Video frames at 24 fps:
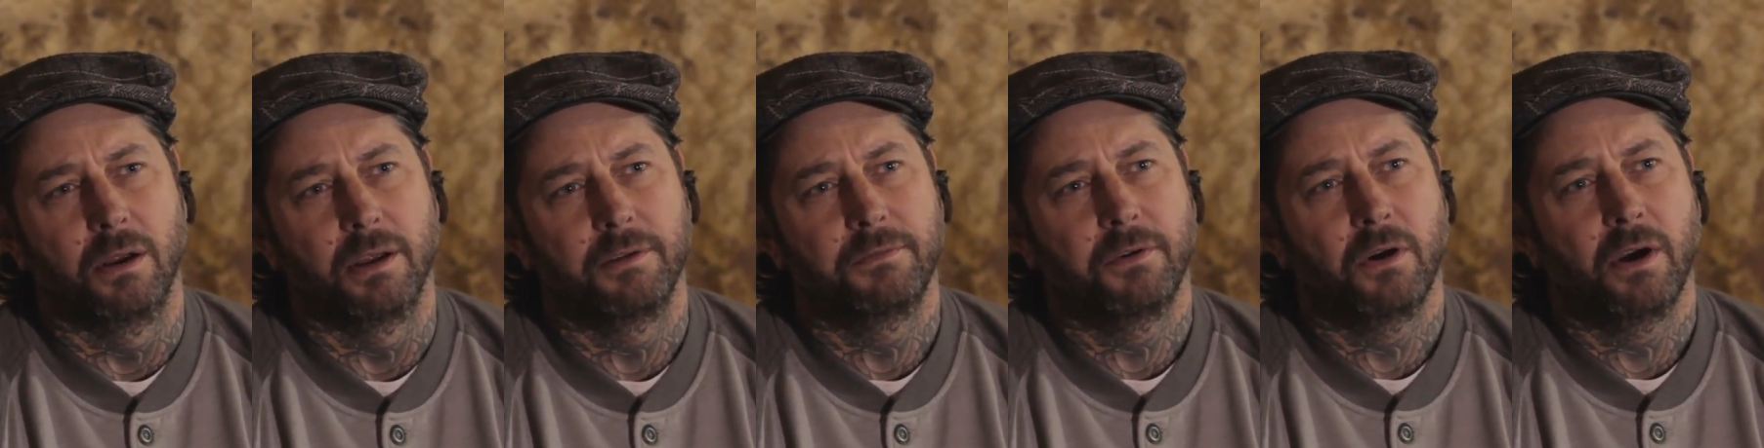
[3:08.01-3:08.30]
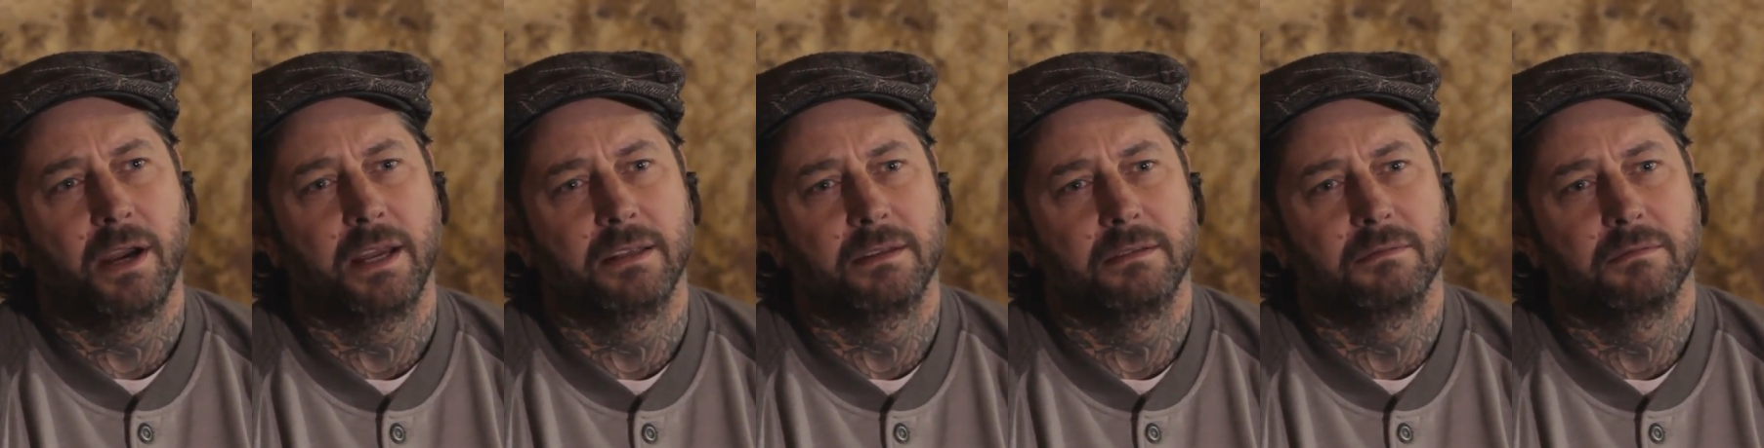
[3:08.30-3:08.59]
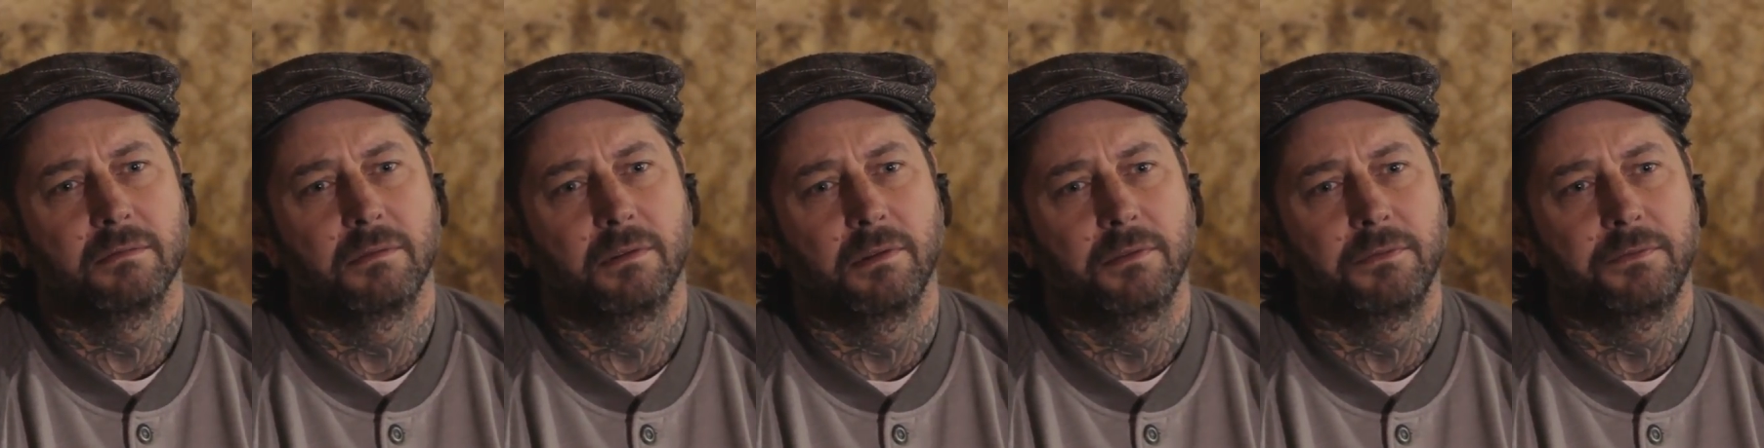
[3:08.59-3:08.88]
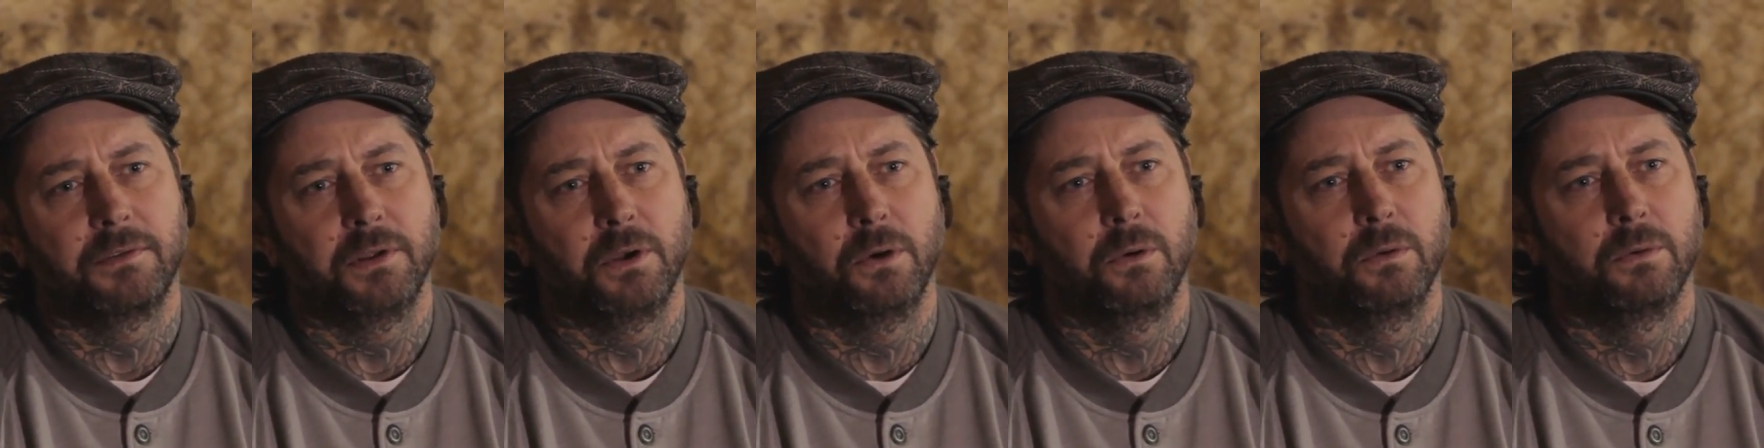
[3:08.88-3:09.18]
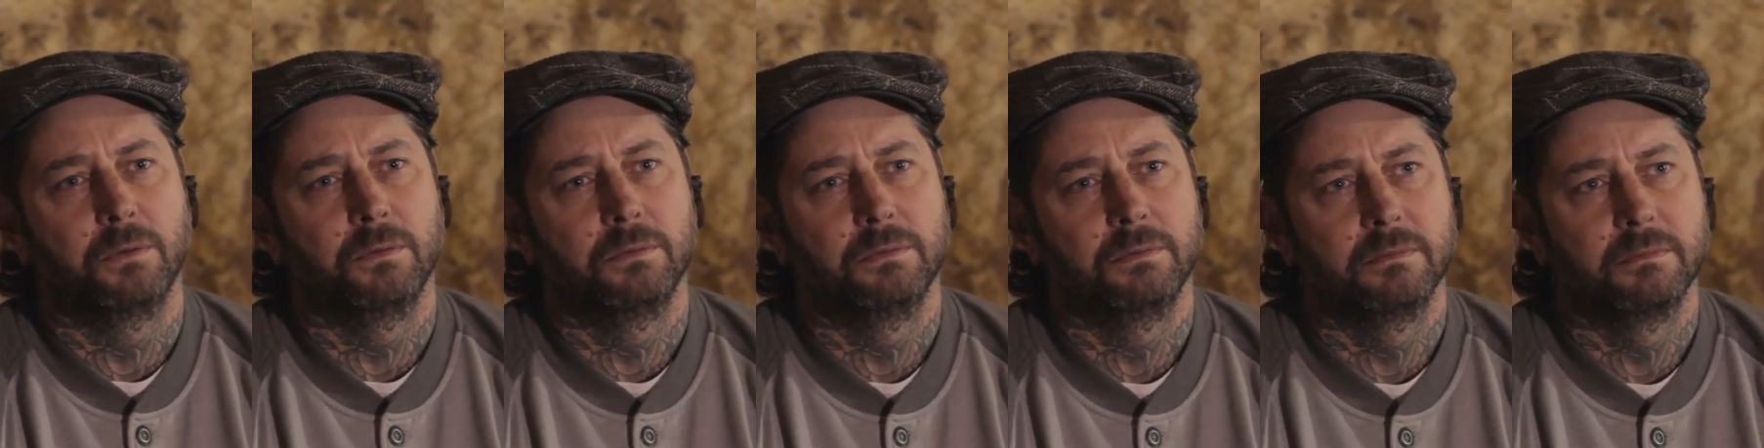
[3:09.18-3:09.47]
If I
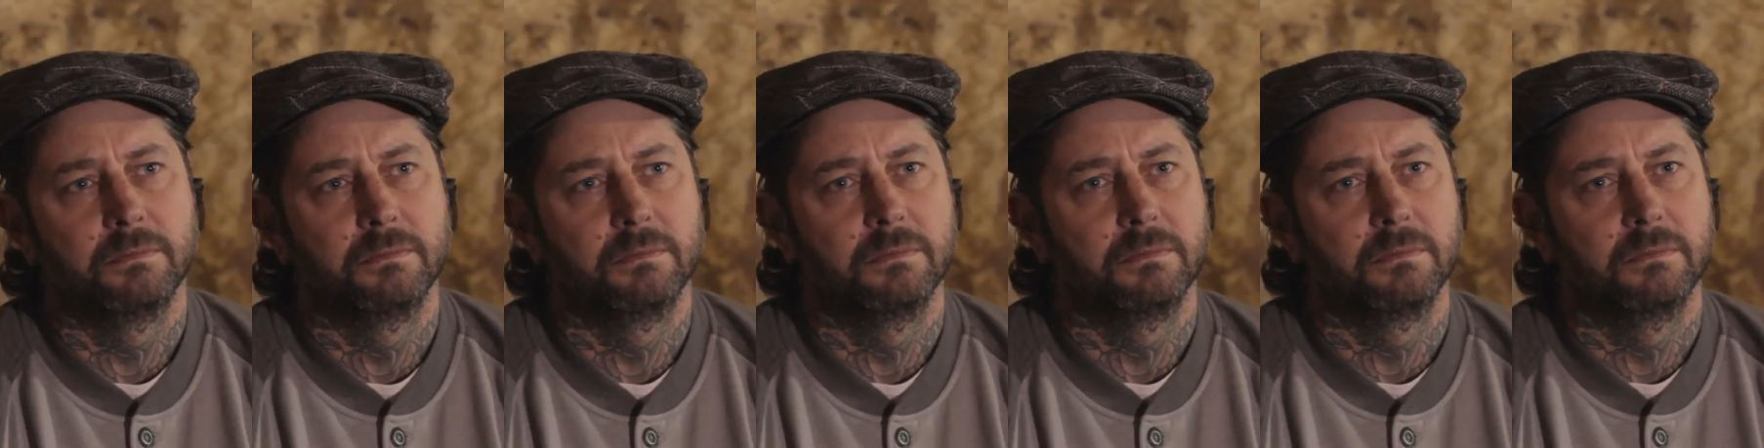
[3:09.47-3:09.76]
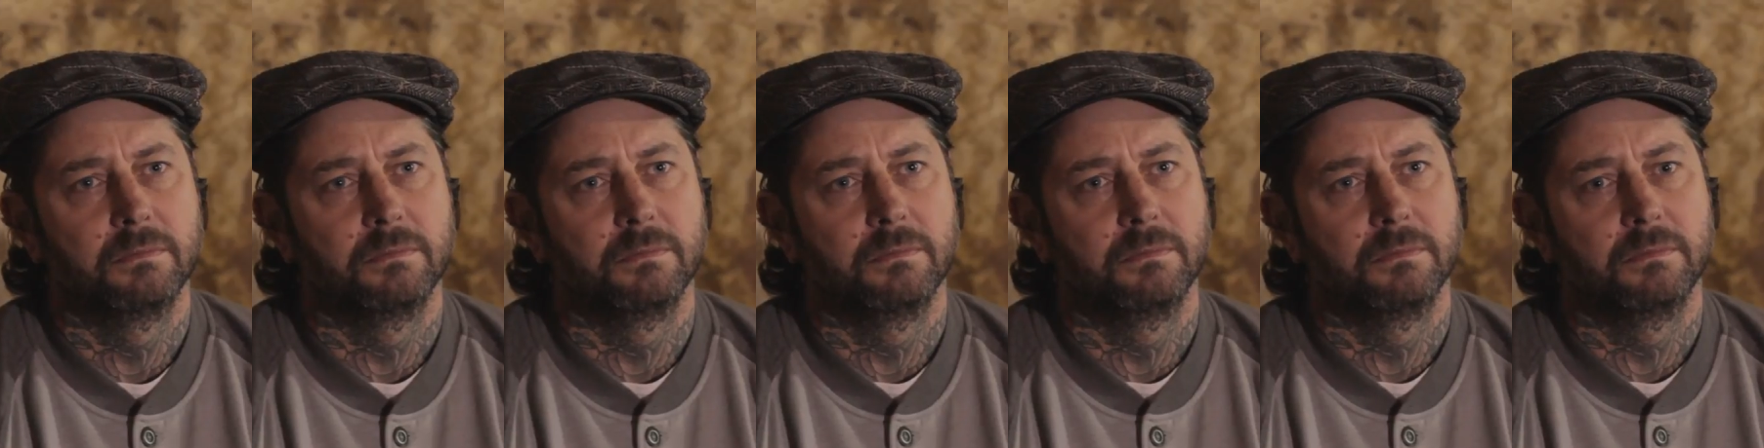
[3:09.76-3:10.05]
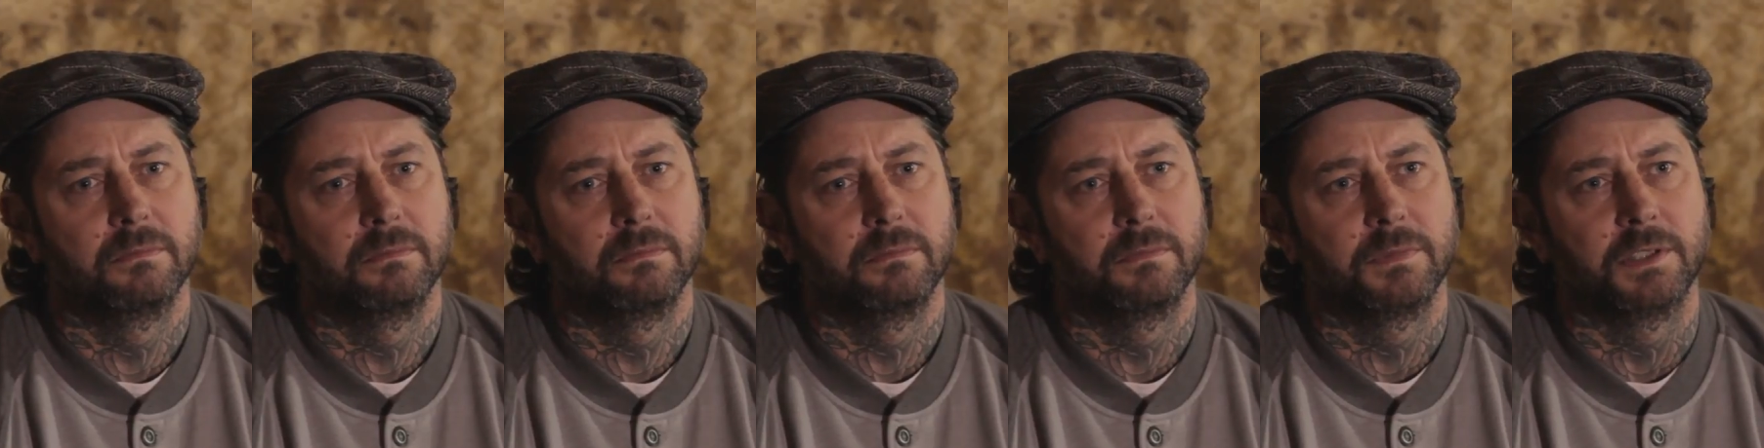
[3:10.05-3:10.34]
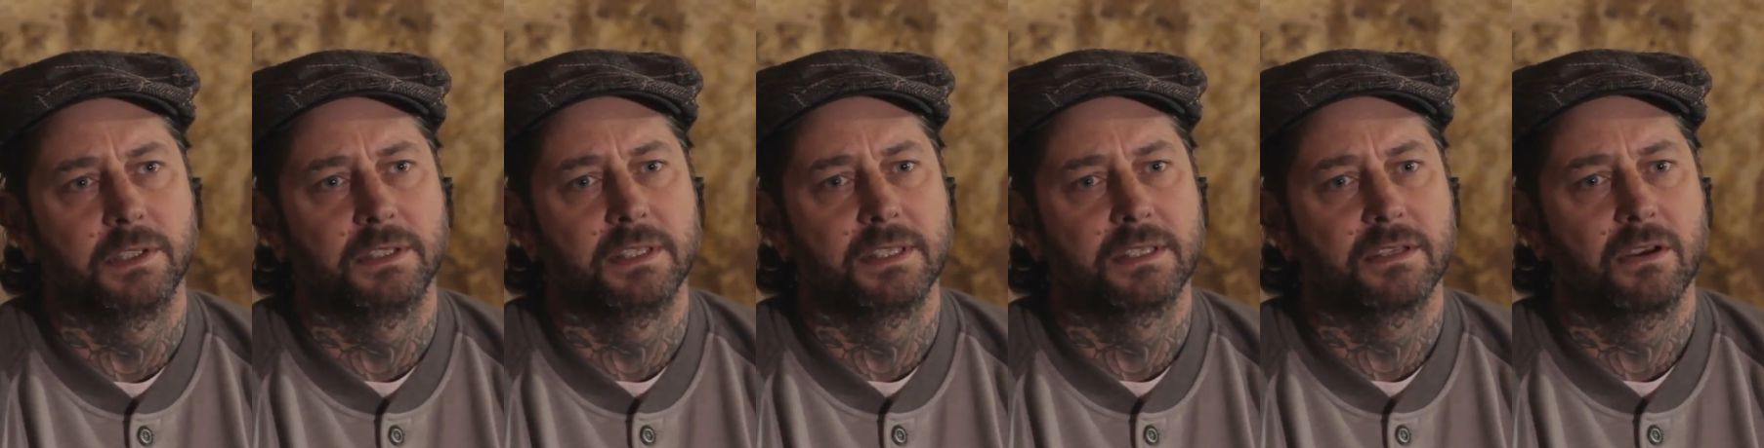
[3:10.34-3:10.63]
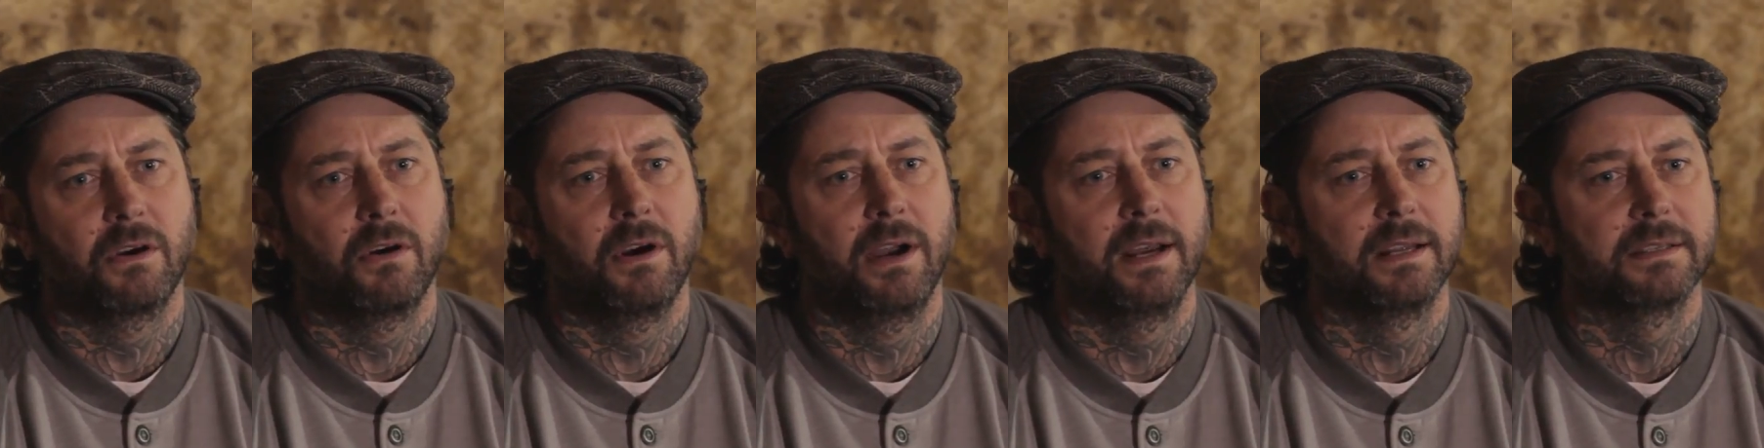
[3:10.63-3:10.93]
feel the
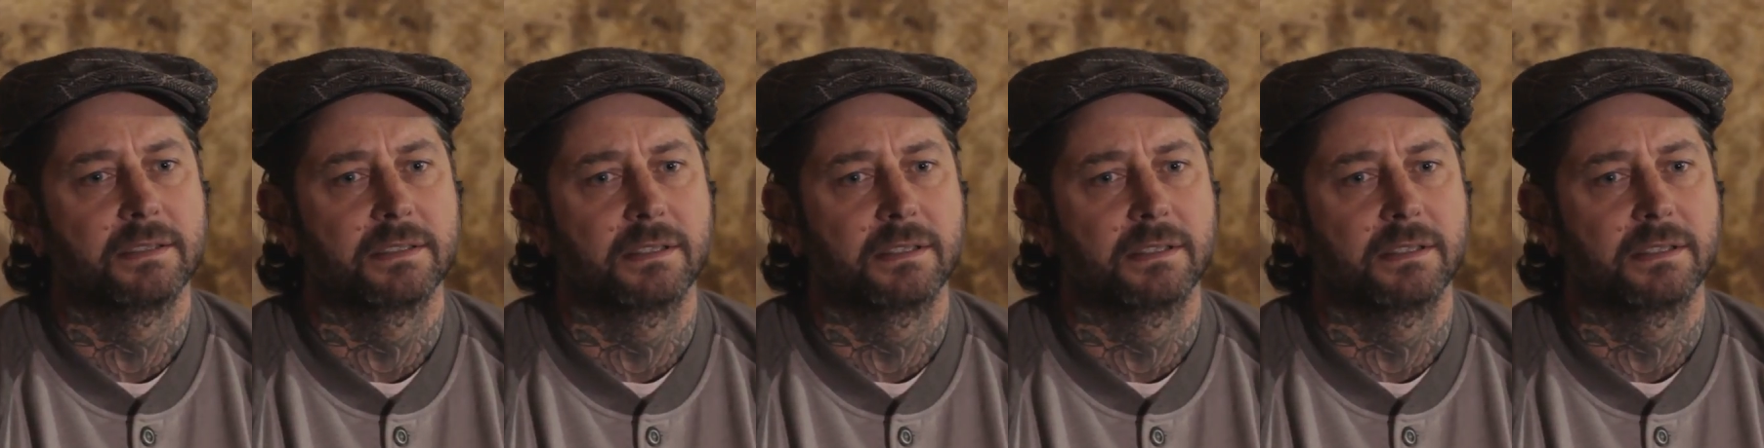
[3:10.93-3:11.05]
desire